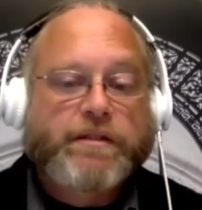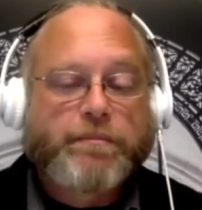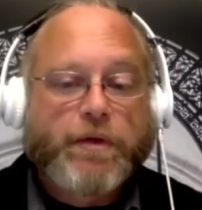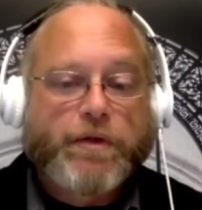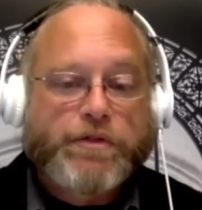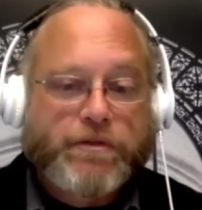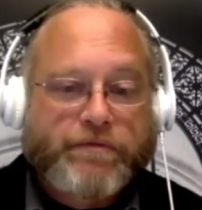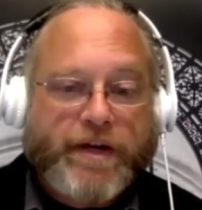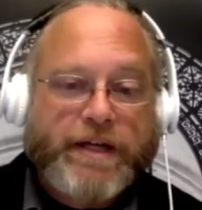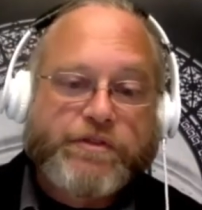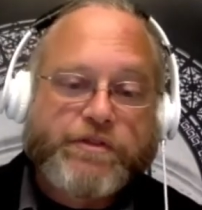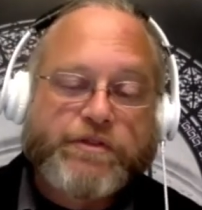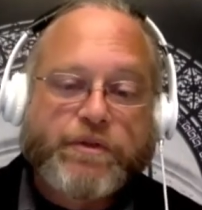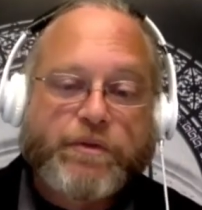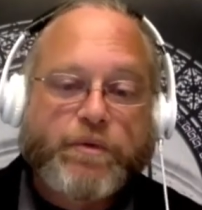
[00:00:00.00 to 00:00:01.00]
And most
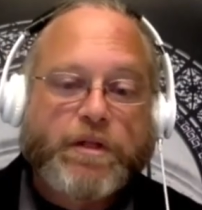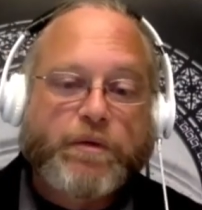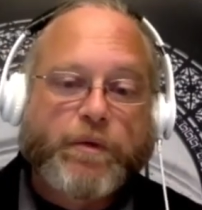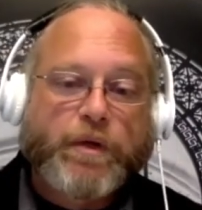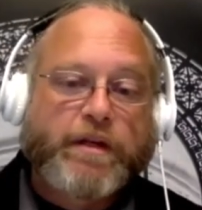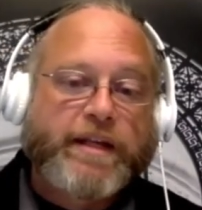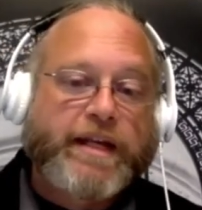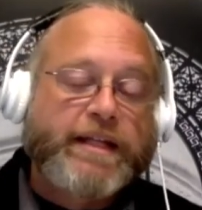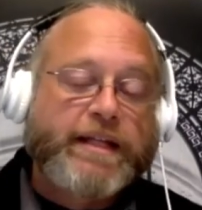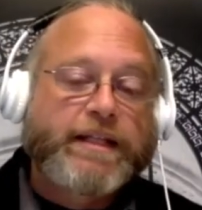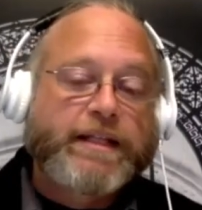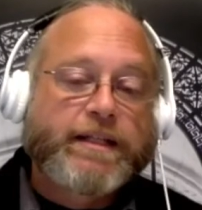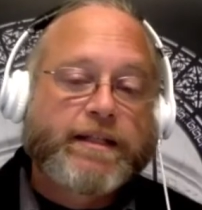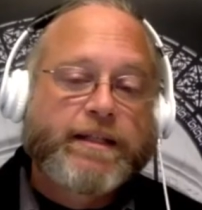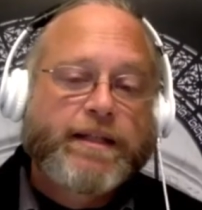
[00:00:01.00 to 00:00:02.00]
advisors are well aware of that,
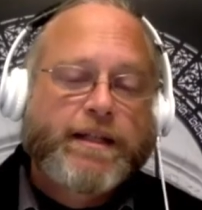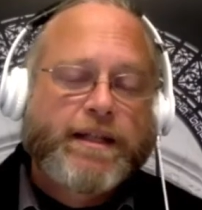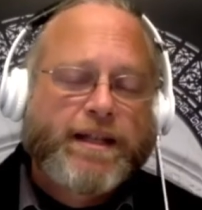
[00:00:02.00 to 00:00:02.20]
and